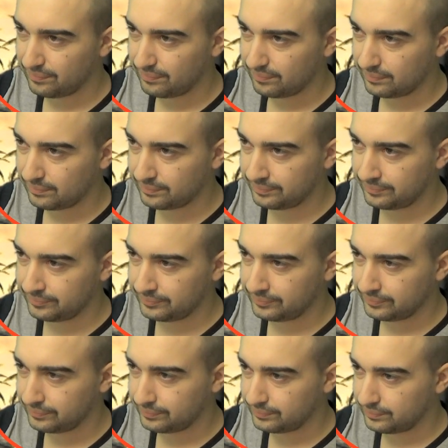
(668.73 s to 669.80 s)
Hmm.
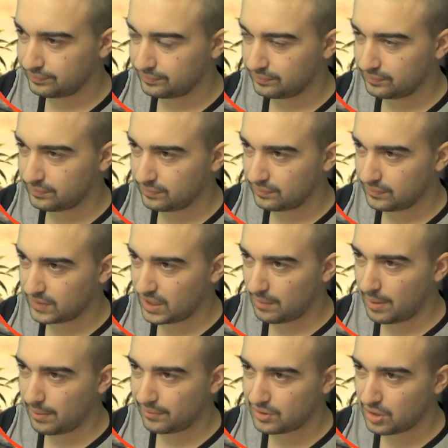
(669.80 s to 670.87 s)
Can't
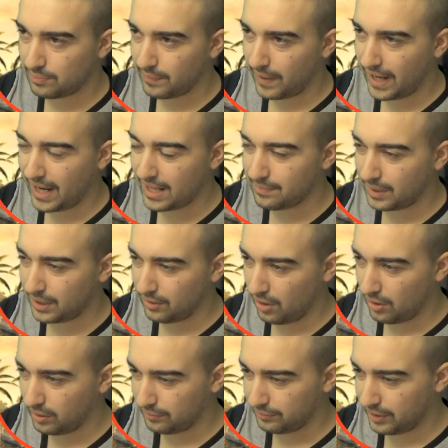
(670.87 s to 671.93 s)
remember off the top of my head, but I
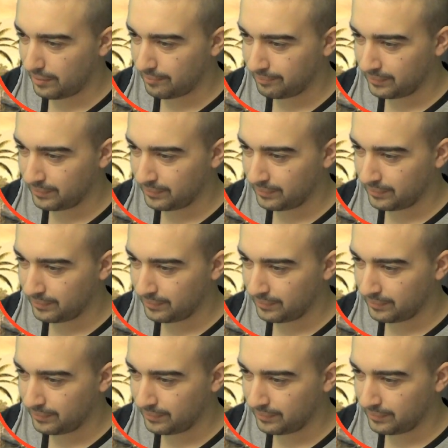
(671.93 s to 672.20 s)
know of them.